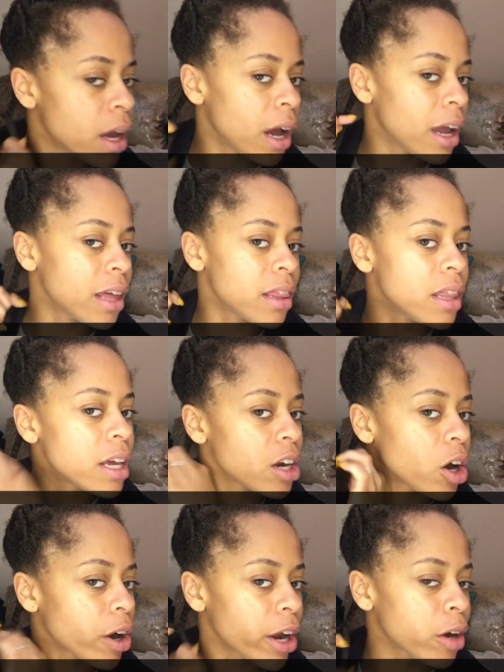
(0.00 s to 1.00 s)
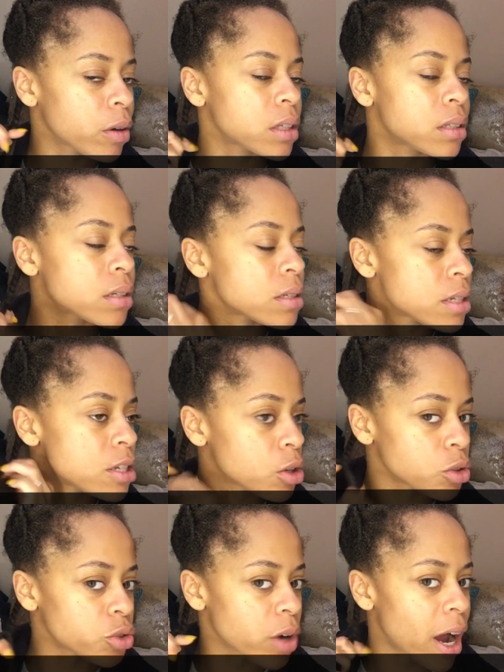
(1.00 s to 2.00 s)
and then our hair is
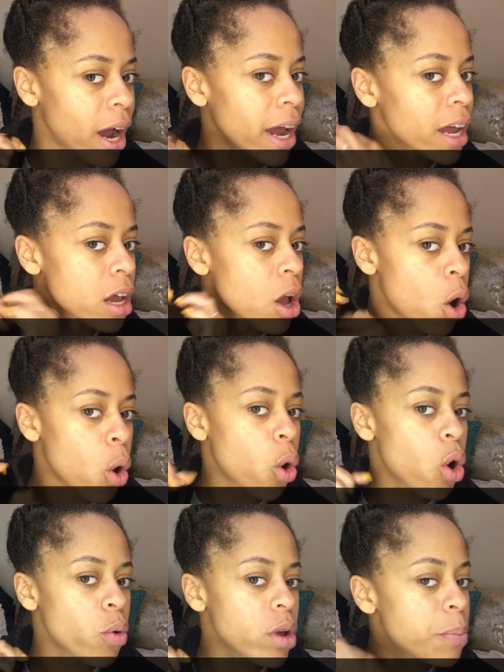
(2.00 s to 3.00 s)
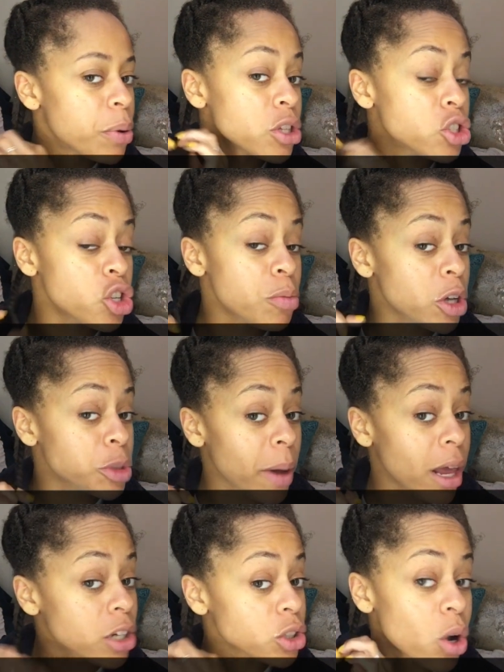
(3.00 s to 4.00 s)
still dry, or we put too much
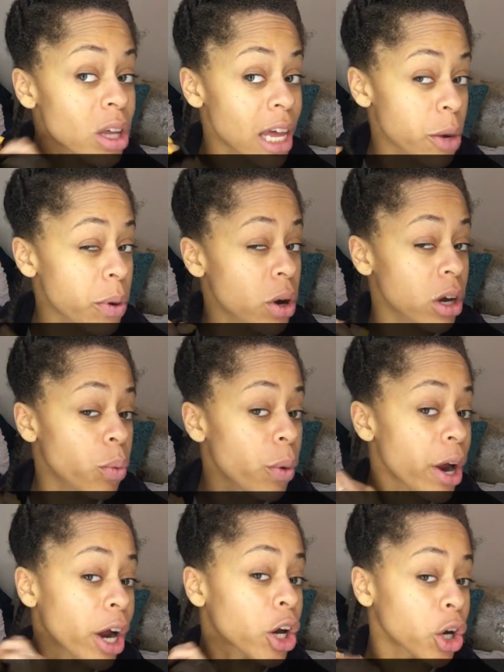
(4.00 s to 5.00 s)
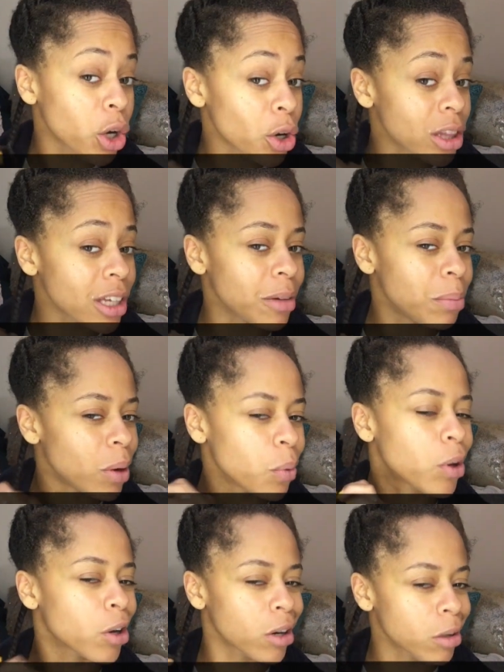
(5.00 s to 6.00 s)
product on like we're going to wear it curly but
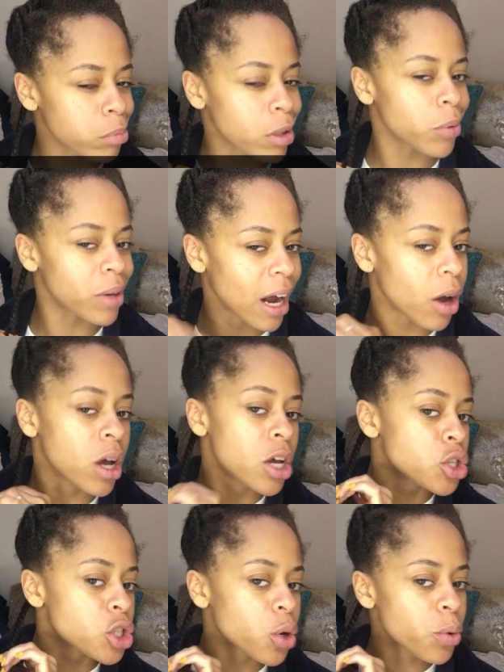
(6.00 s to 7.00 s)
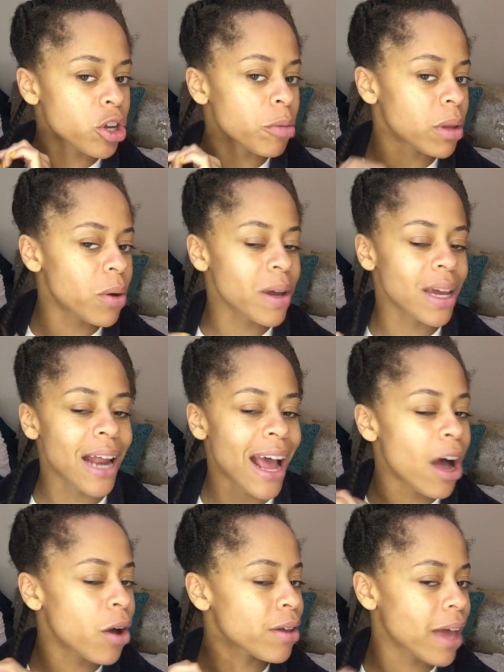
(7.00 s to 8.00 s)
we're going to blow it out. So when you're blowing it
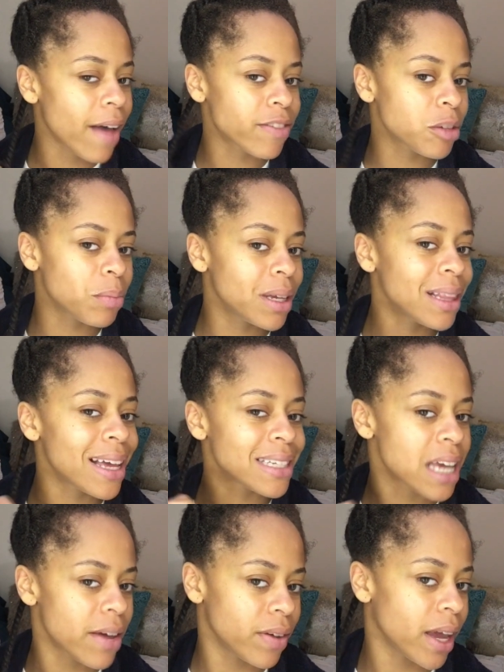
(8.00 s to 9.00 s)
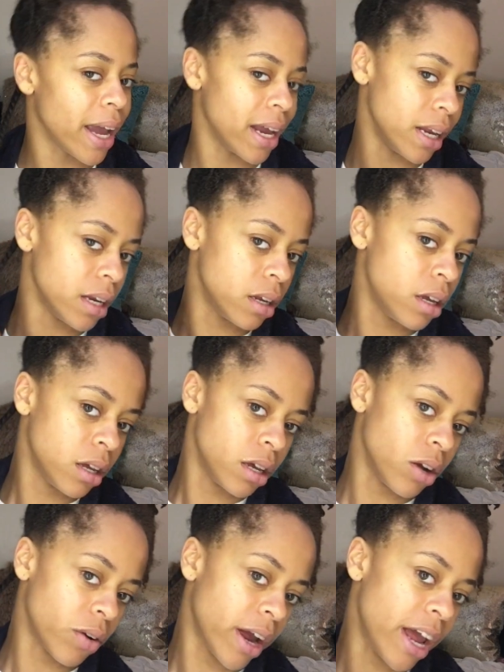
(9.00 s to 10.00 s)
out, you have to be less heavy-handed,
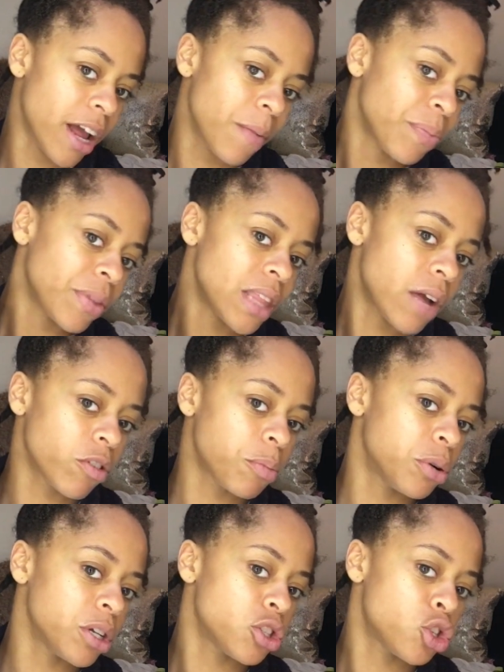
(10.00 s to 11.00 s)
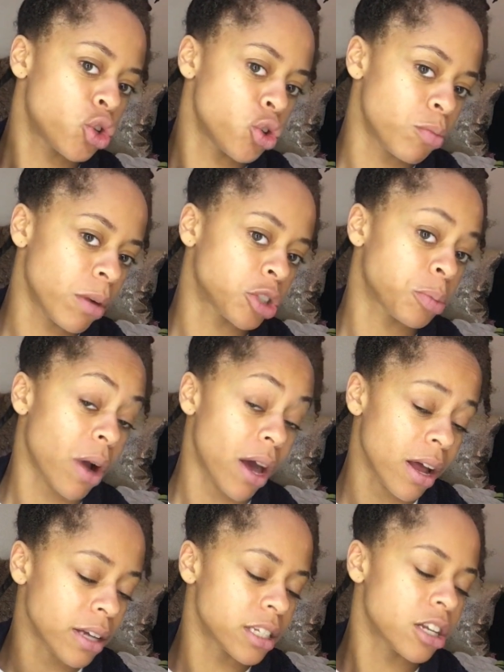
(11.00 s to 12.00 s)
okay? Never put too much
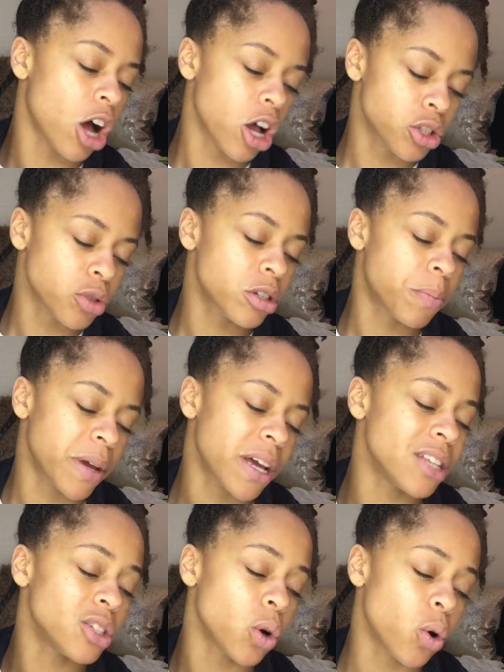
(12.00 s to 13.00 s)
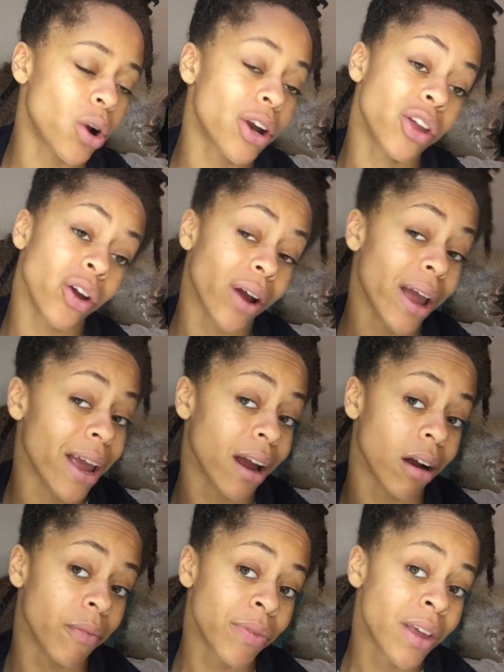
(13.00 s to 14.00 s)
product. It also depends on your
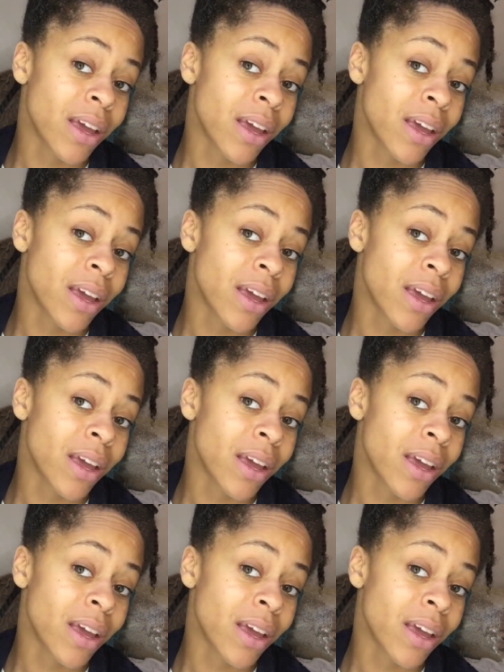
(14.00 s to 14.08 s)
hair.